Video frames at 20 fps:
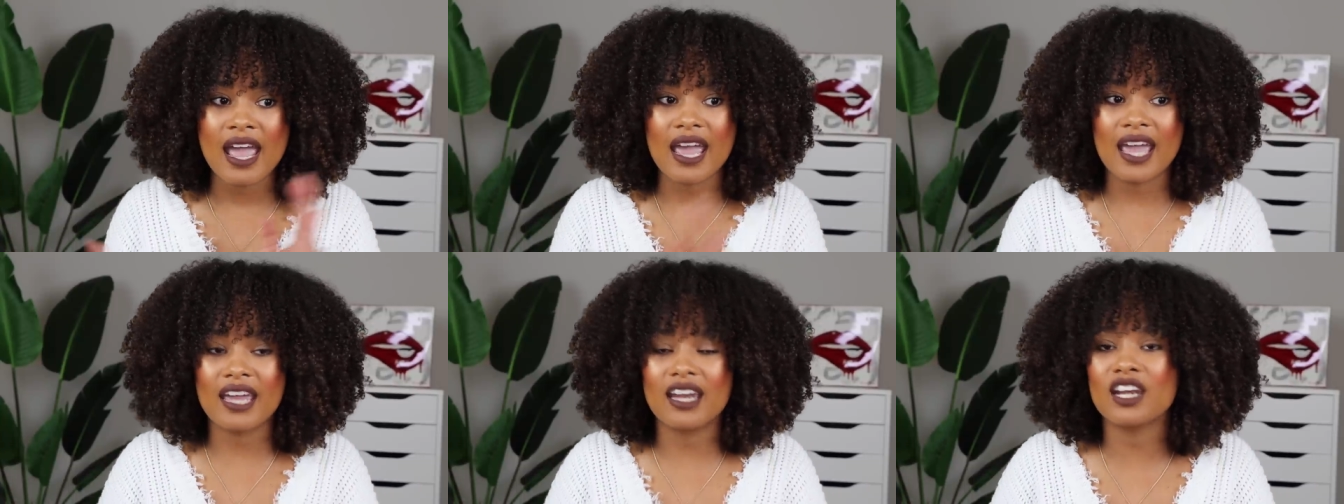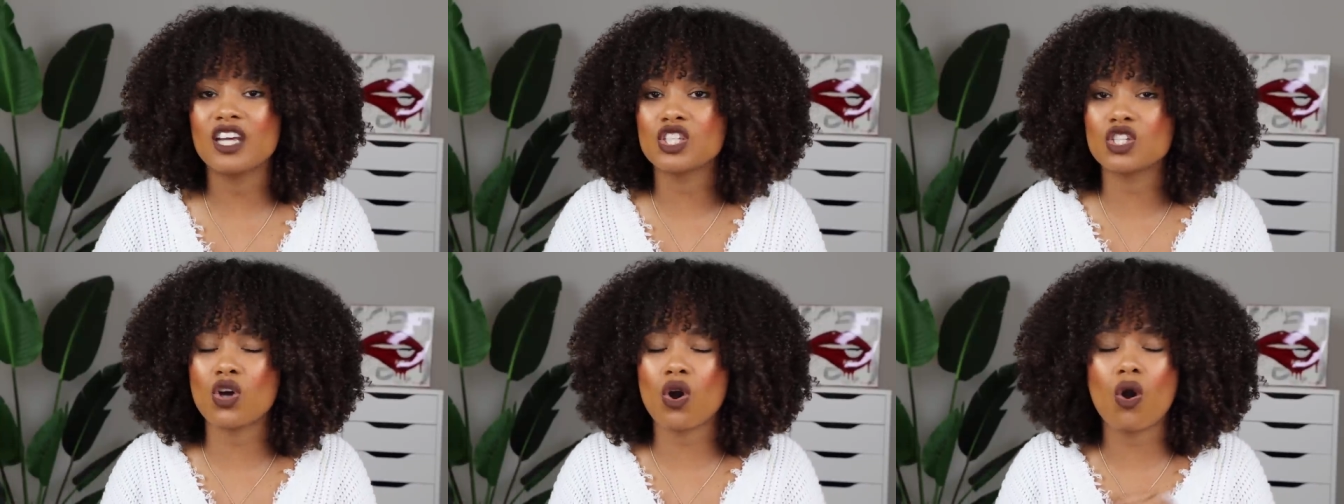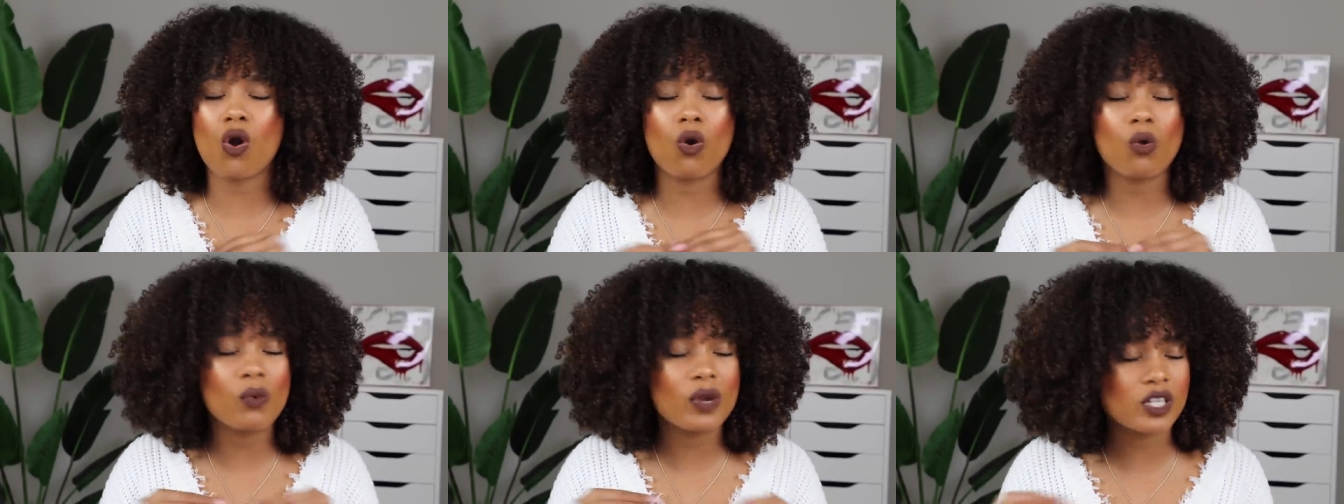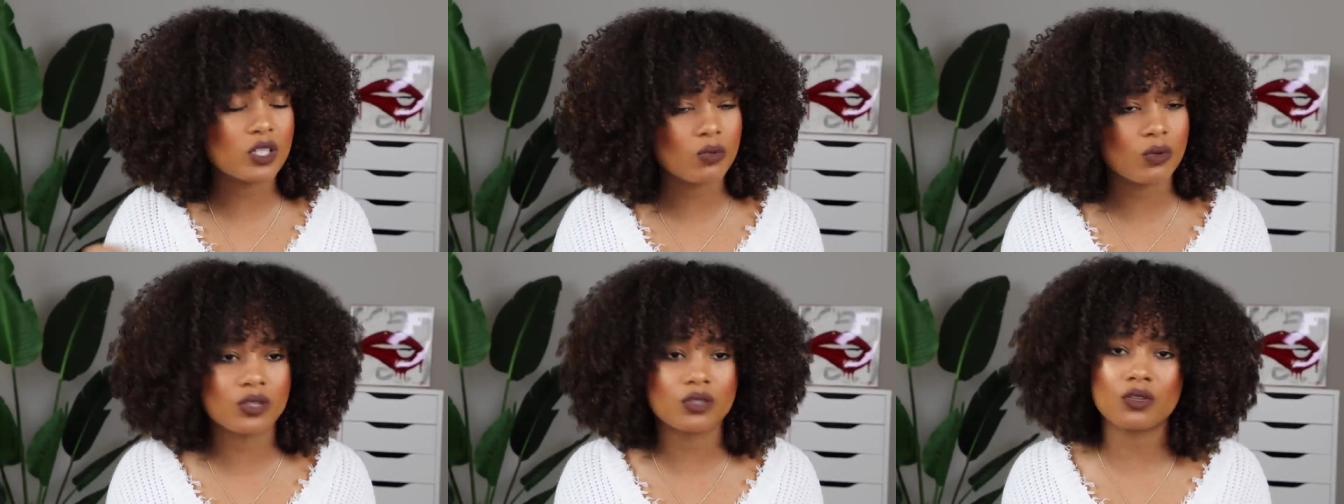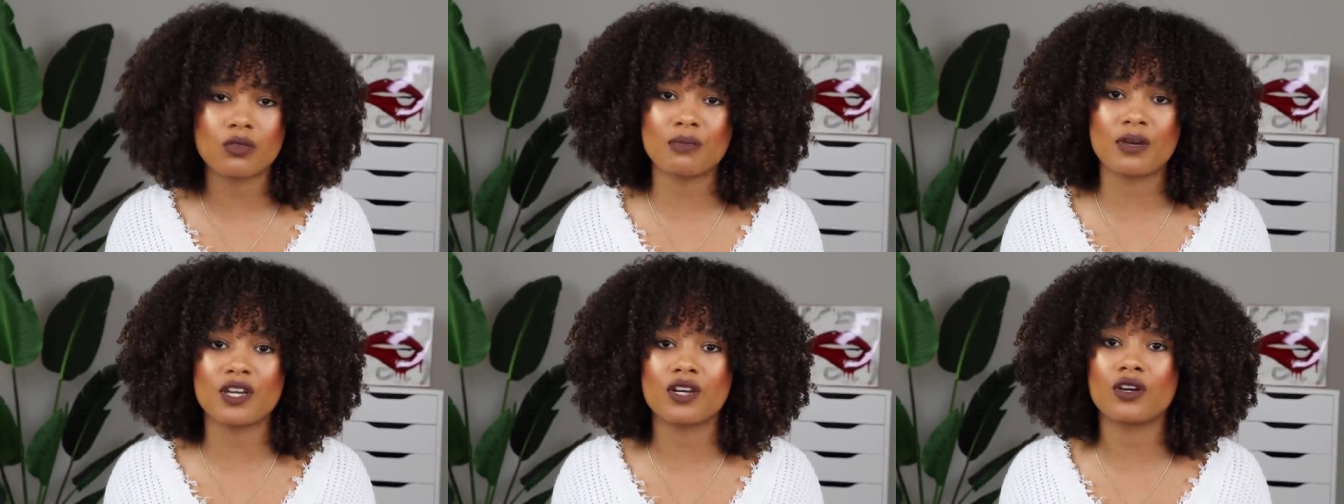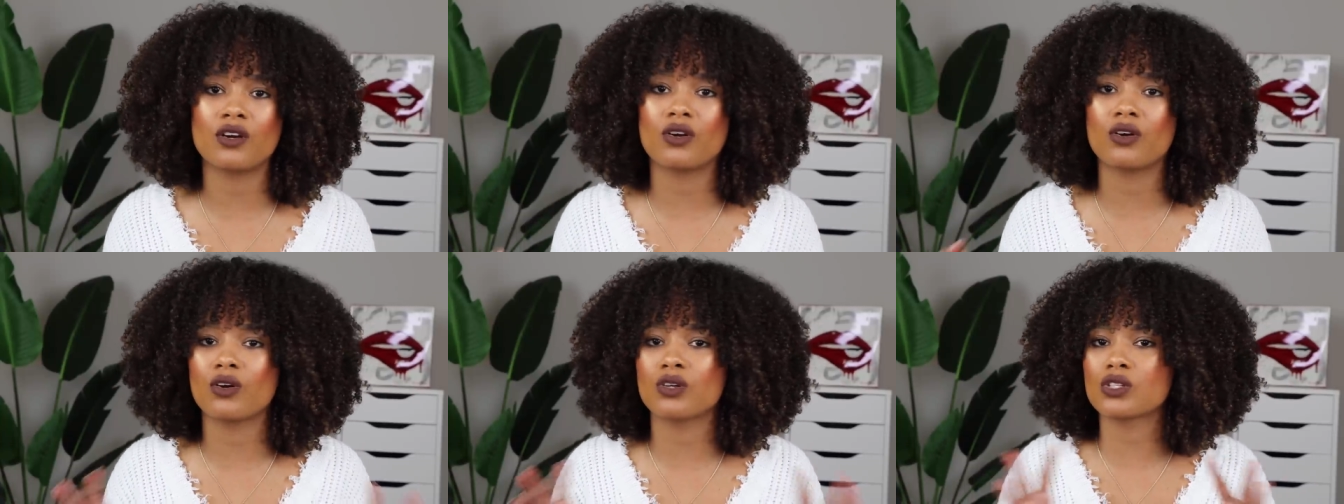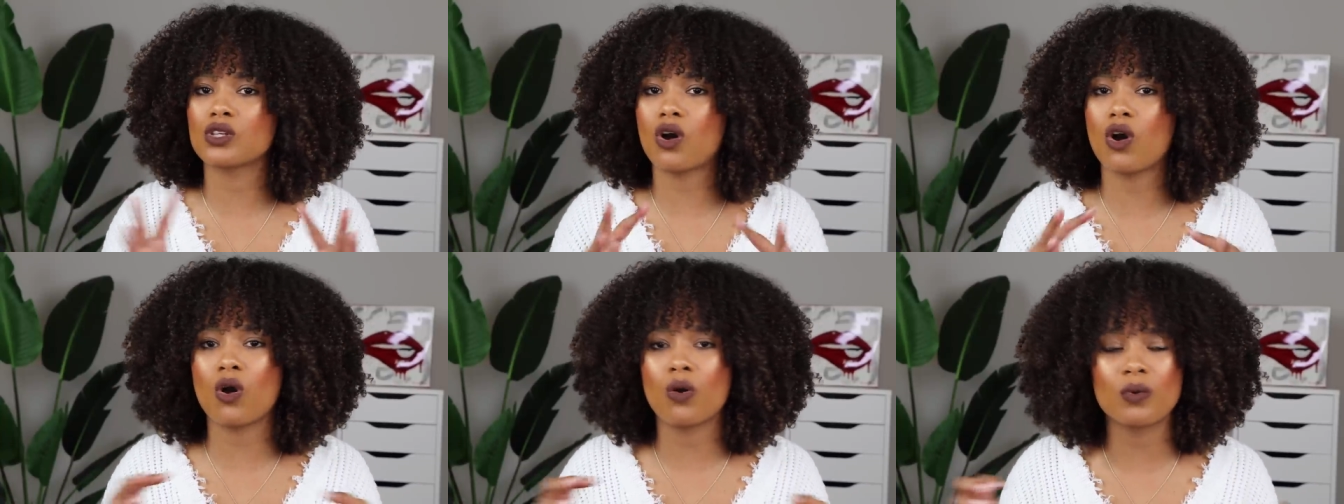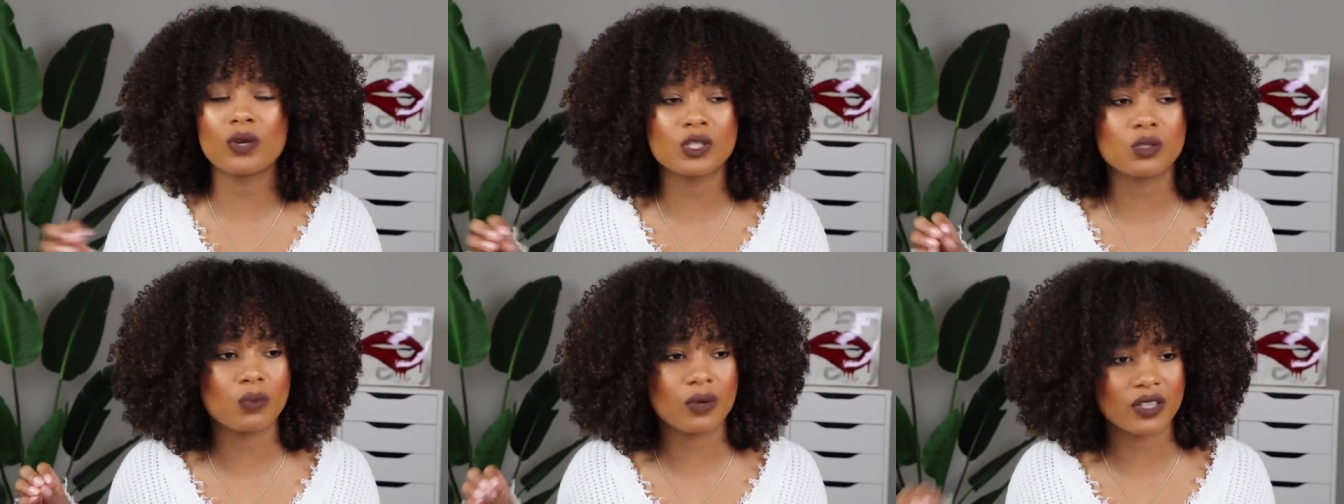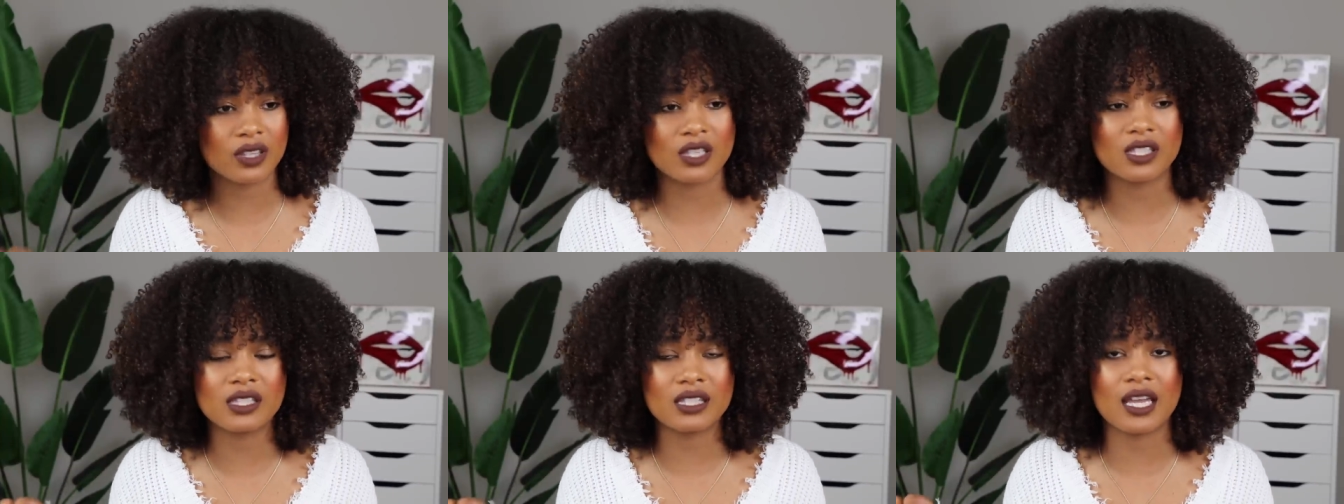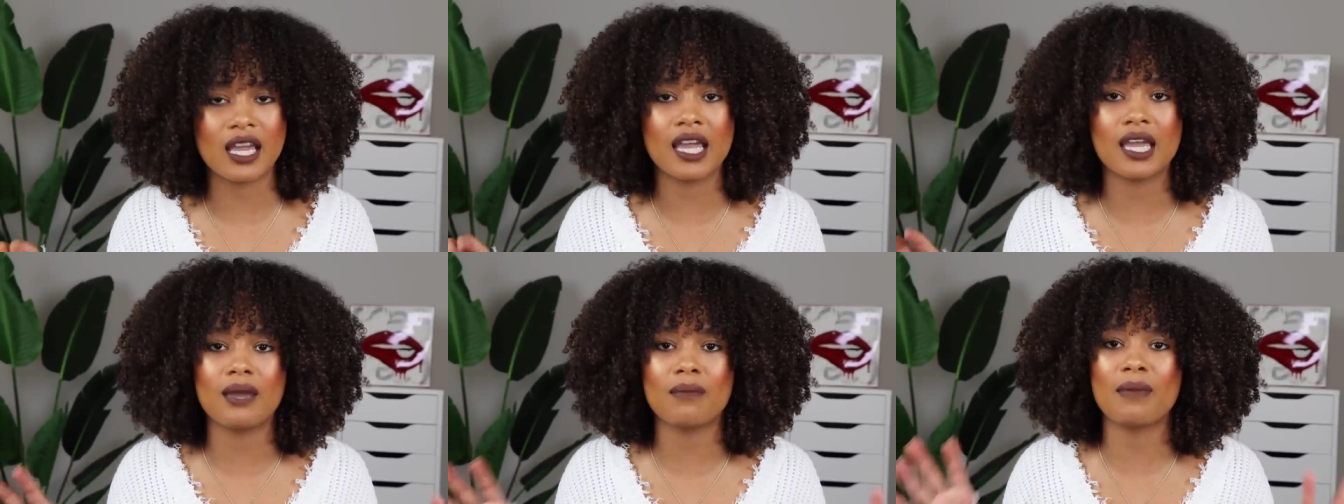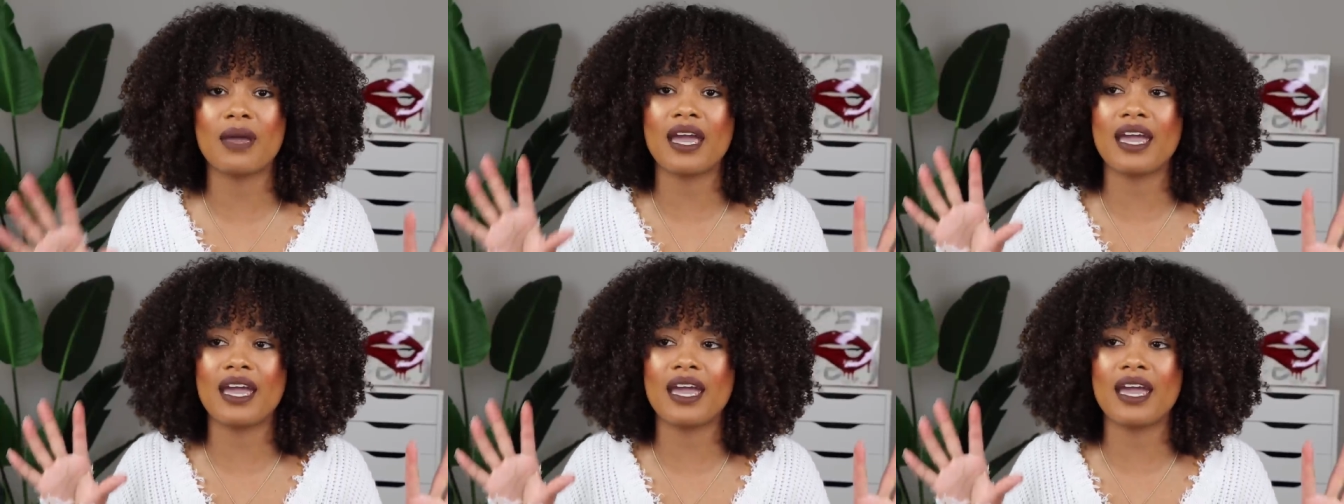It has always worked with my curls, always worked the same.